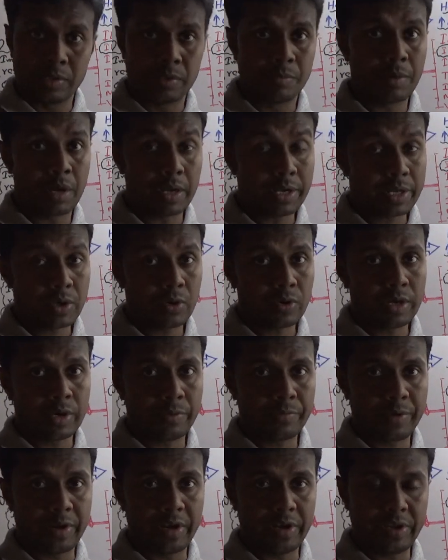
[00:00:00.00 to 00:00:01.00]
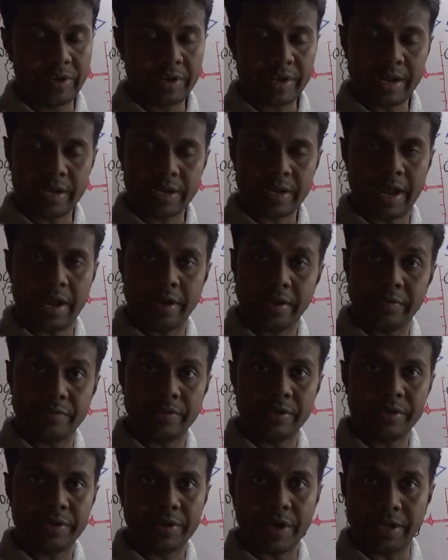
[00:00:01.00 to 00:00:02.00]
multi-organ failure and can
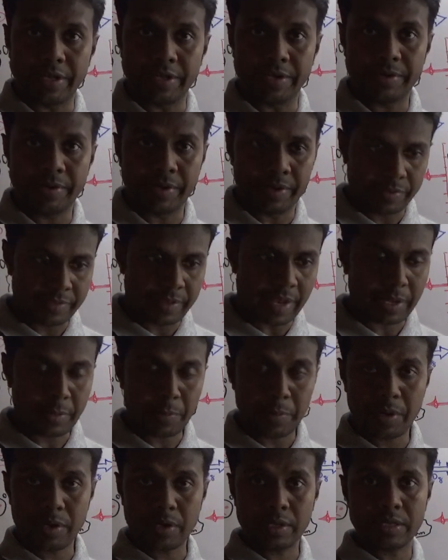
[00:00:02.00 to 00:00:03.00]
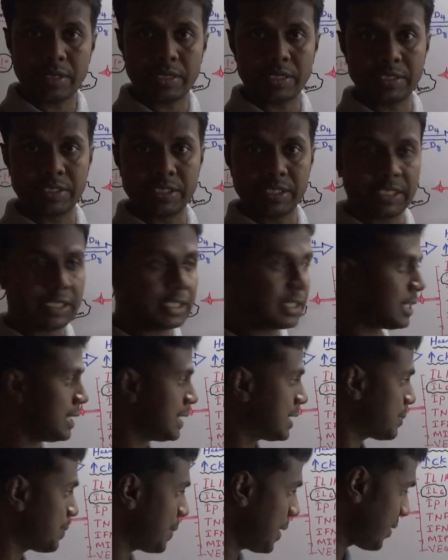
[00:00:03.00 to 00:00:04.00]
even die. That means the disease
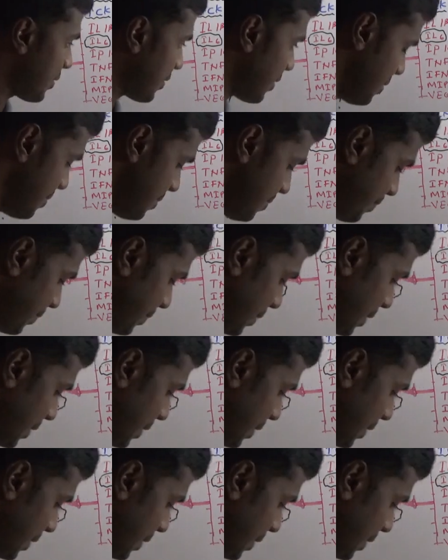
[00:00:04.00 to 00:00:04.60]
spectrum